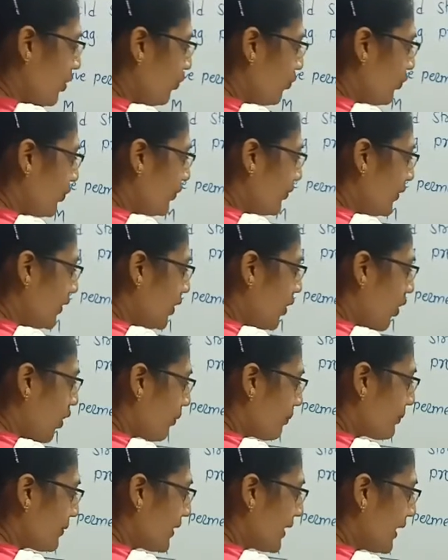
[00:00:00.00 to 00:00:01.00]
we will
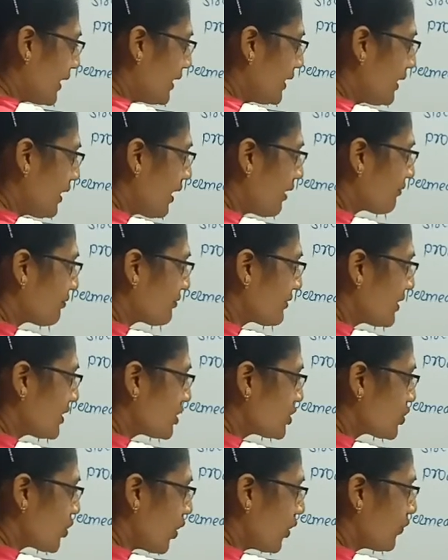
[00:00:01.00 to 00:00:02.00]
obtain,
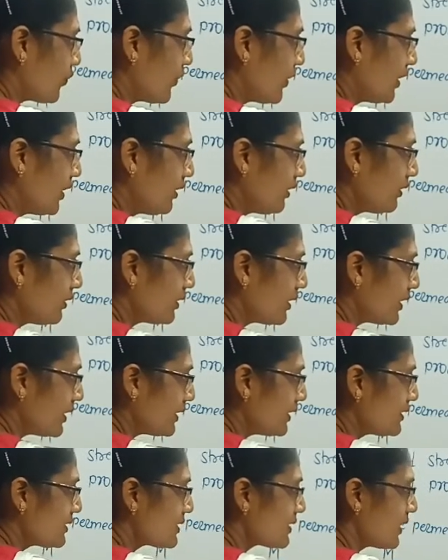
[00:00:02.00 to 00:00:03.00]
after solving
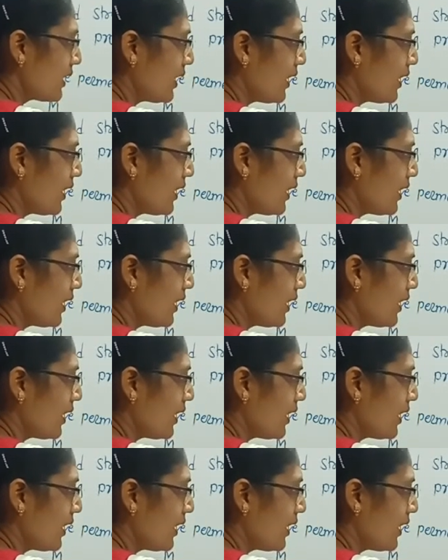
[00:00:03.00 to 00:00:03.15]
this,